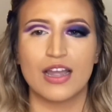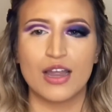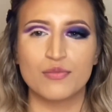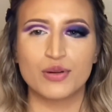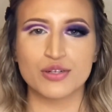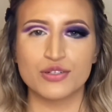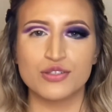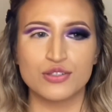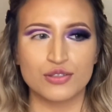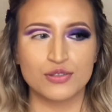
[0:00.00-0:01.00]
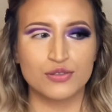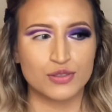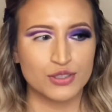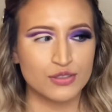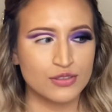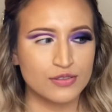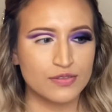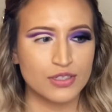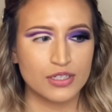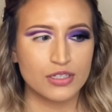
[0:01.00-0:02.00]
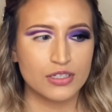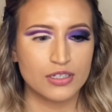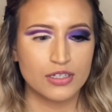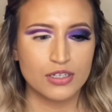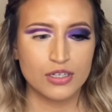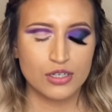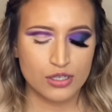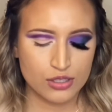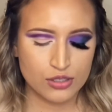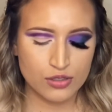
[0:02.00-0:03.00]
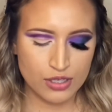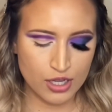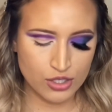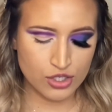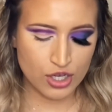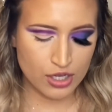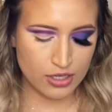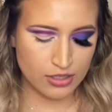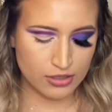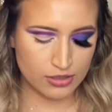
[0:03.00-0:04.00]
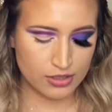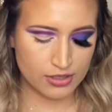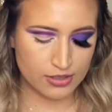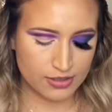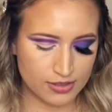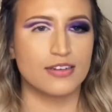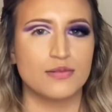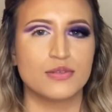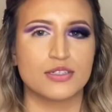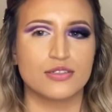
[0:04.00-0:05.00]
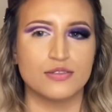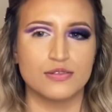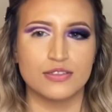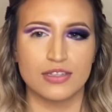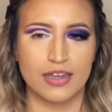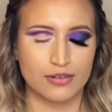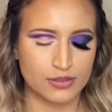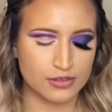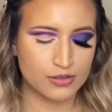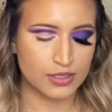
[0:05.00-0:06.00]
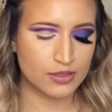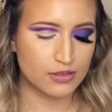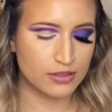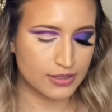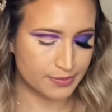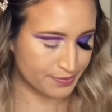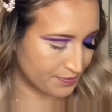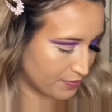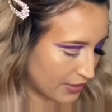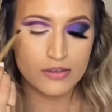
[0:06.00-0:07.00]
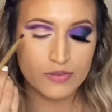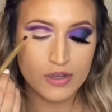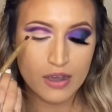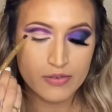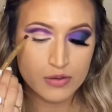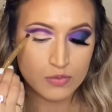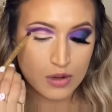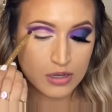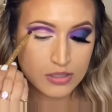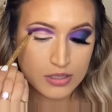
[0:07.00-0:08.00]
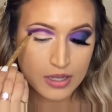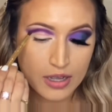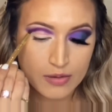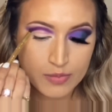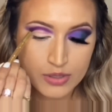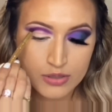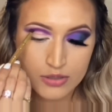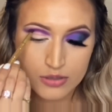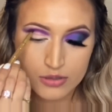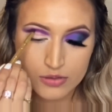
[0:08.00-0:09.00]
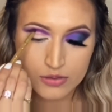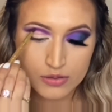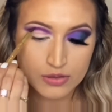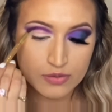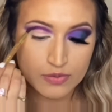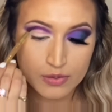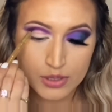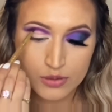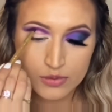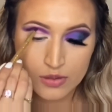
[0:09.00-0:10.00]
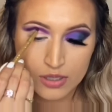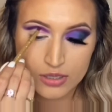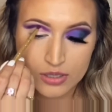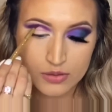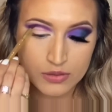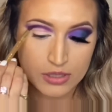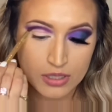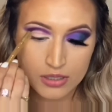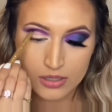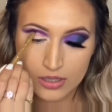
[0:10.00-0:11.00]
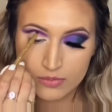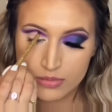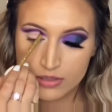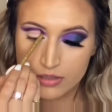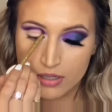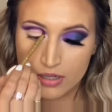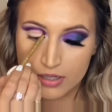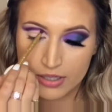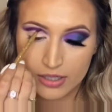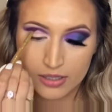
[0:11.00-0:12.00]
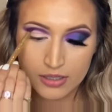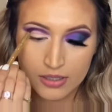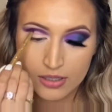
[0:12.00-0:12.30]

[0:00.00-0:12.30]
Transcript: Emperor's New Groove. To the dungeon! I'm gonna Google that real quick, hold it. If you haven't watched The Emperor's New Groove, you are too young. I'm sorry.